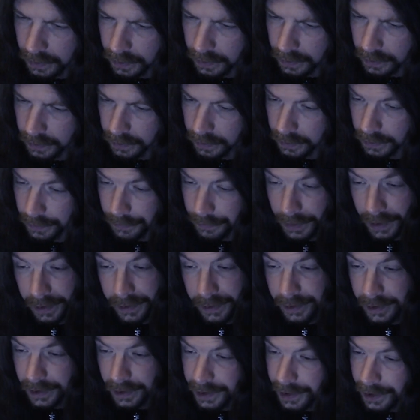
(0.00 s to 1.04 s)
they might
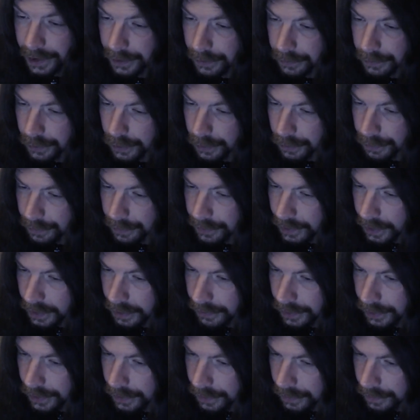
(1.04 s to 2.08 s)
have deleted the room. You
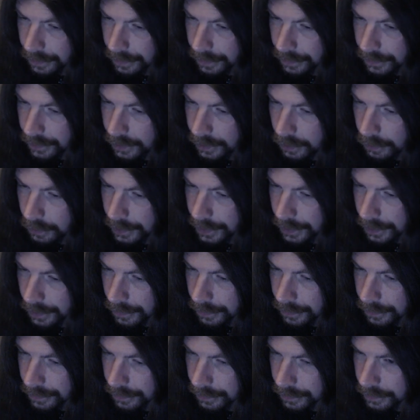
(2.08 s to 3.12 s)
never know. New window.
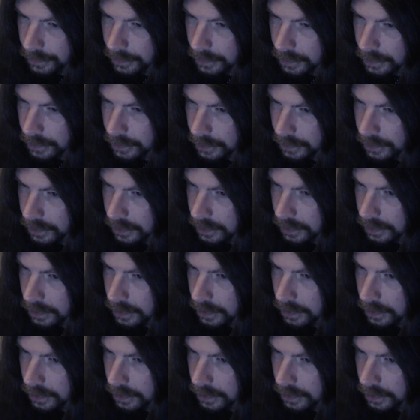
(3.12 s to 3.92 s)
Hold on a second.